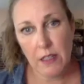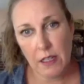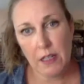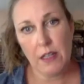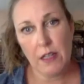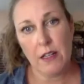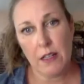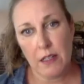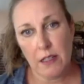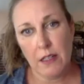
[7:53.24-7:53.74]

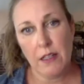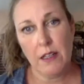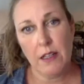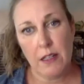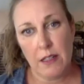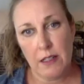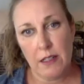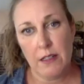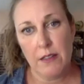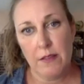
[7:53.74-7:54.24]
parties.
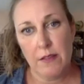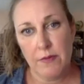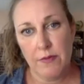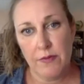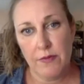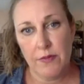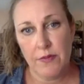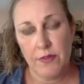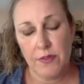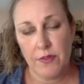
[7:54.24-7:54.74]
So hors
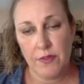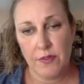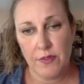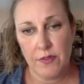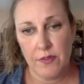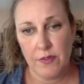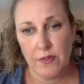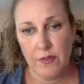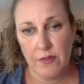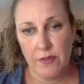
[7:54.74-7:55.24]

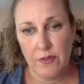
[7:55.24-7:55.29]
d'oeuvres,